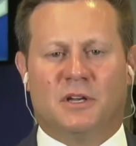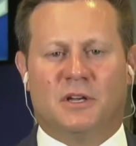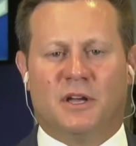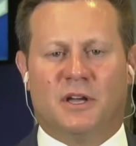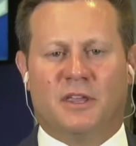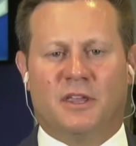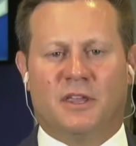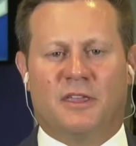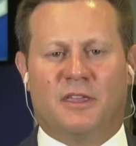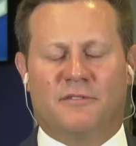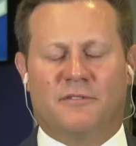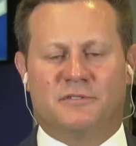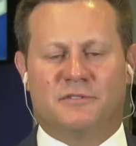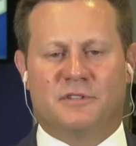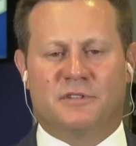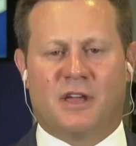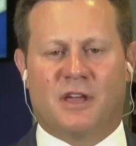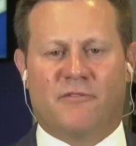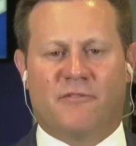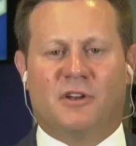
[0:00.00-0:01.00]
It
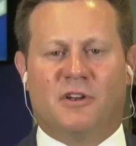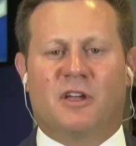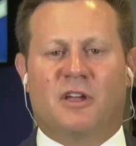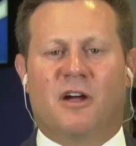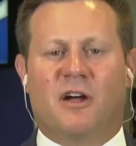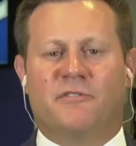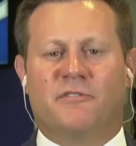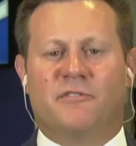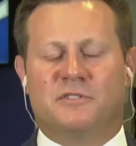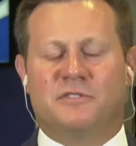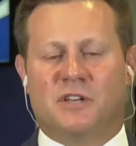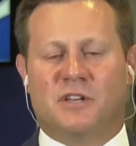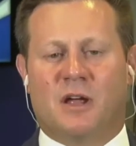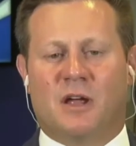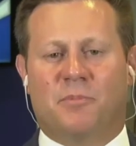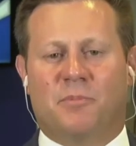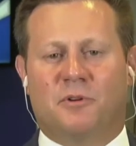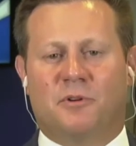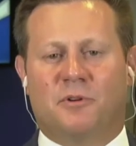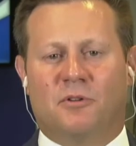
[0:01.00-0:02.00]
gives every conference an
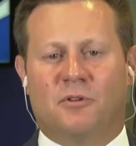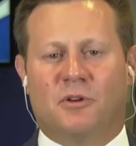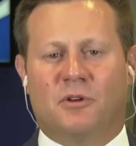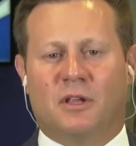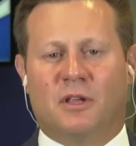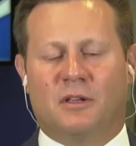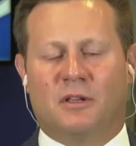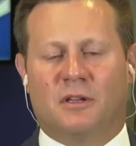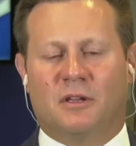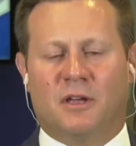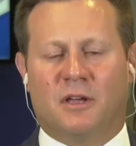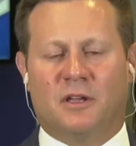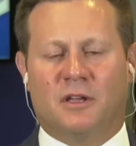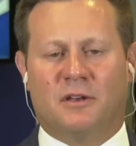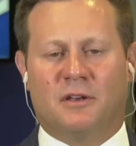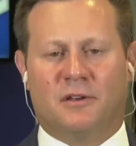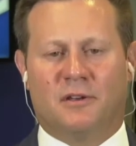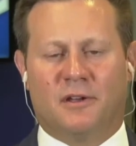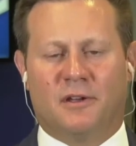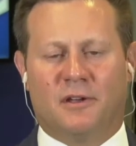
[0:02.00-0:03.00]
opportunity,
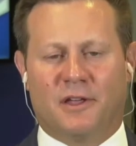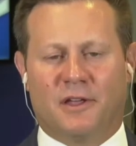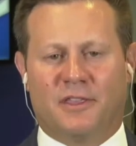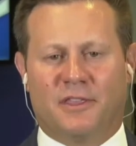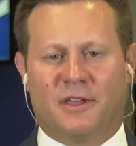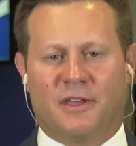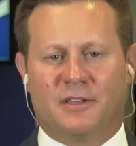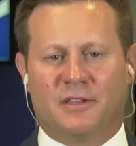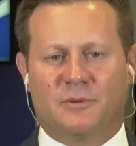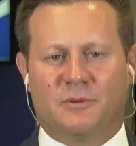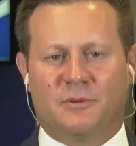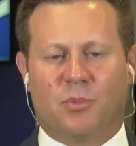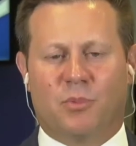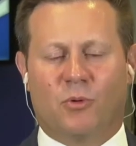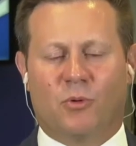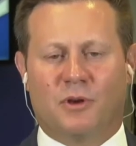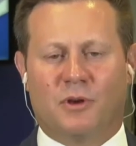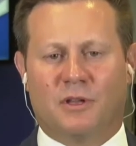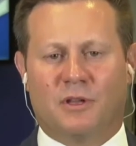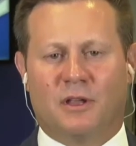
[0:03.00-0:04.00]
and I think it's
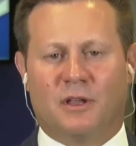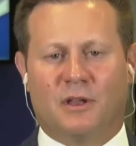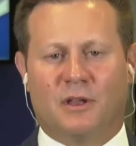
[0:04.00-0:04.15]
important.